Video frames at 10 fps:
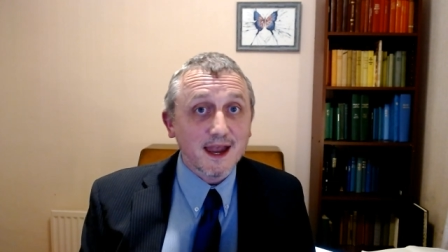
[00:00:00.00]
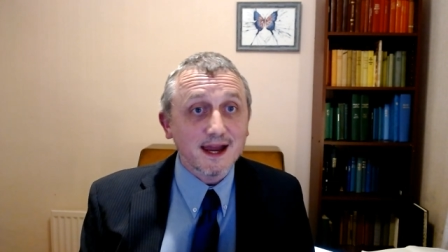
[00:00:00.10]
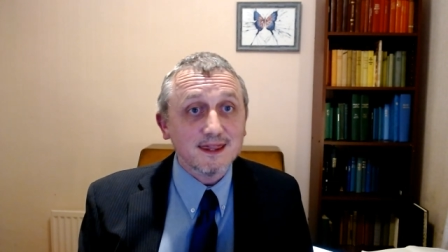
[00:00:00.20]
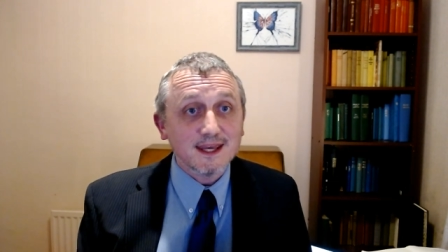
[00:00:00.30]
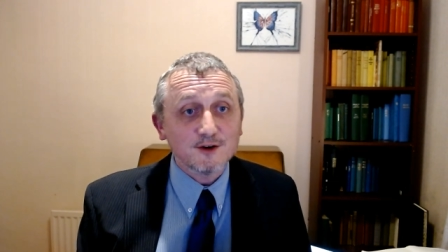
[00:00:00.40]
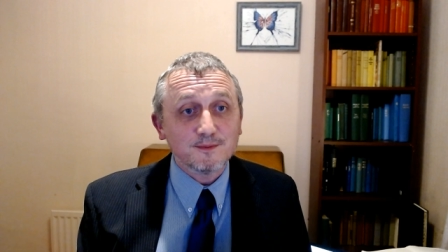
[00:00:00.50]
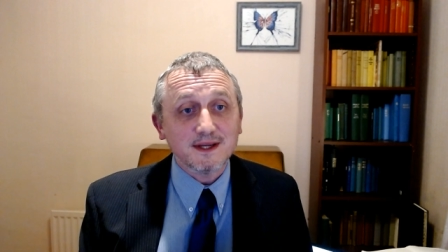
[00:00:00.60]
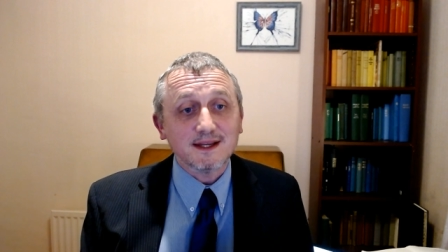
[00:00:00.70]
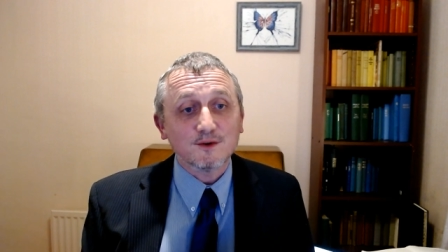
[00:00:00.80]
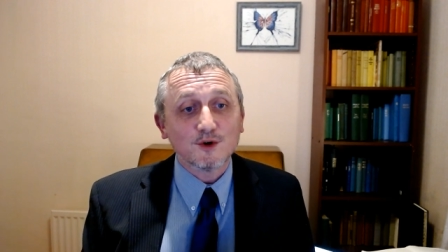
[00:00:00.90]
and there'd
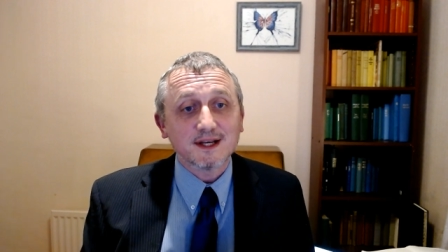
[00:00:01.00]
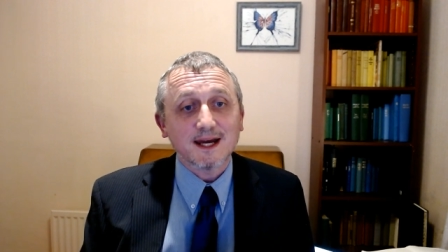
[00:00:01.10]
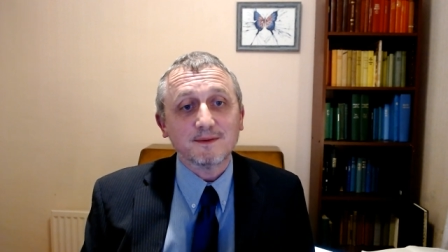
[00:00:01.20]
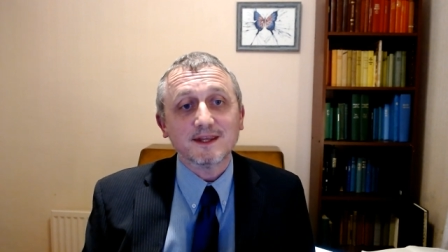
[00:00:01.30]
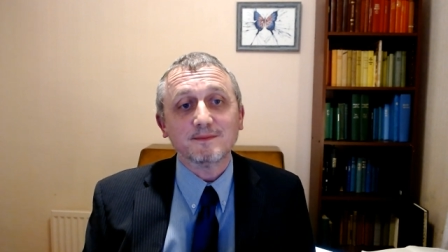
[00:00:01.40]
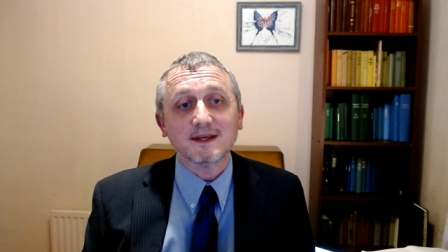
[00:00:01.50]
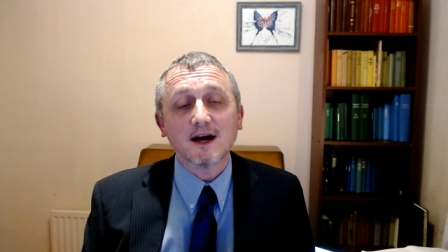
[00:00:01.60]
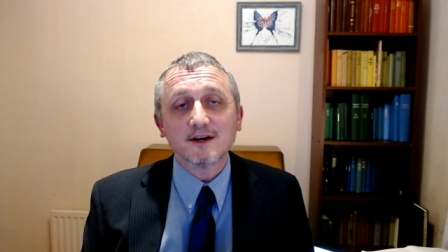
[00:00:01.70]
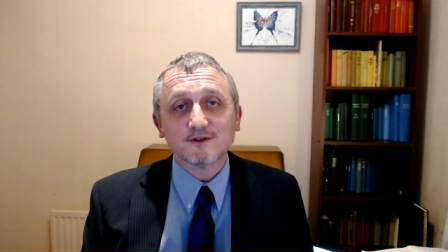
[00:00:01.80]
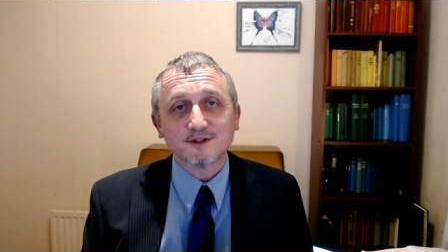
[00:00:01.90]
be what happened there'd be
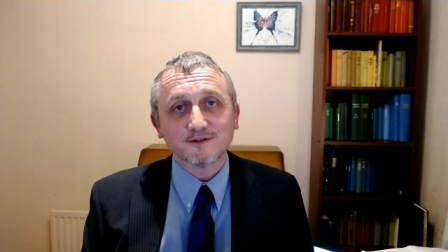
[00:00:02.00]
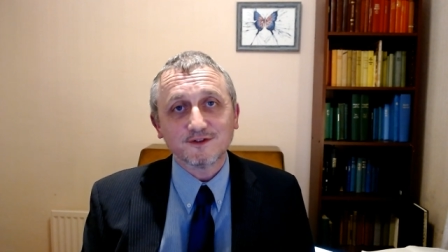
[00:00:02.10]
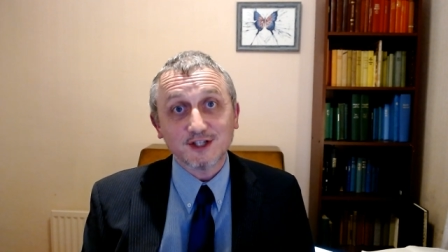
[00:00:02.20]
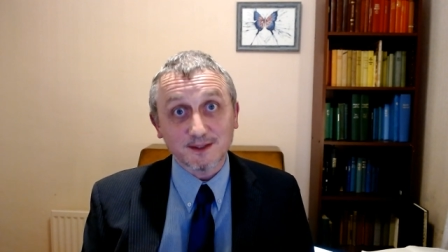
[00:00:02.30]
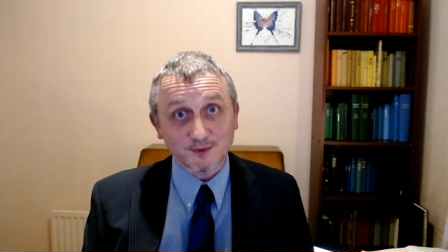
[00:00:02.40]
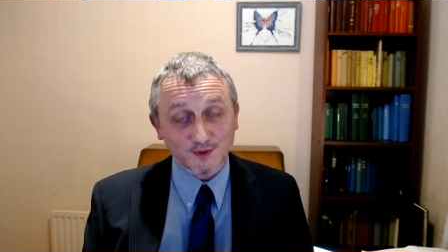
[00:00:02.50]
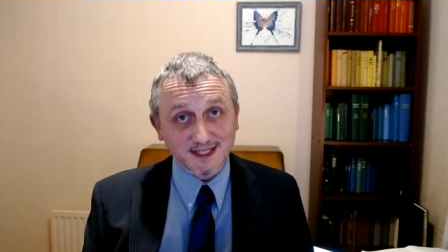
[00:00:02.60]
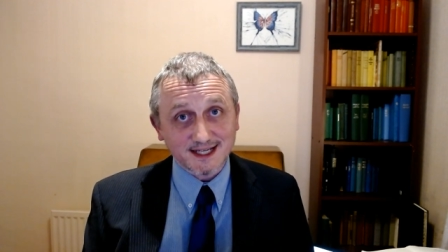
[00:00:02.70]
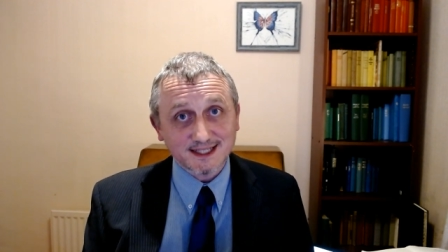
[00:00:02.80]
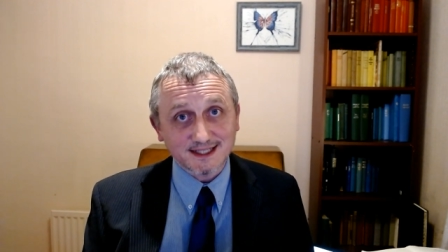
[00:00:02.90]
hundreds of chips were
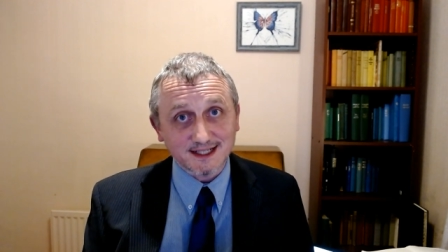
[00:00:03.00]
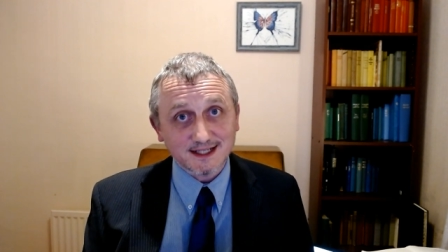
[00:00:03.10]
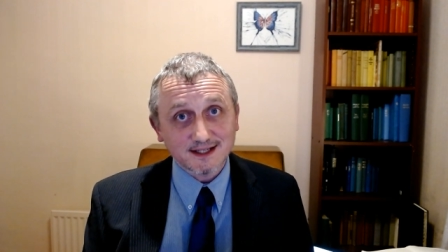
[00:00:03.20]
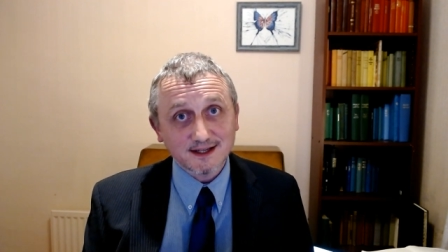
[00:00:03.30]
tested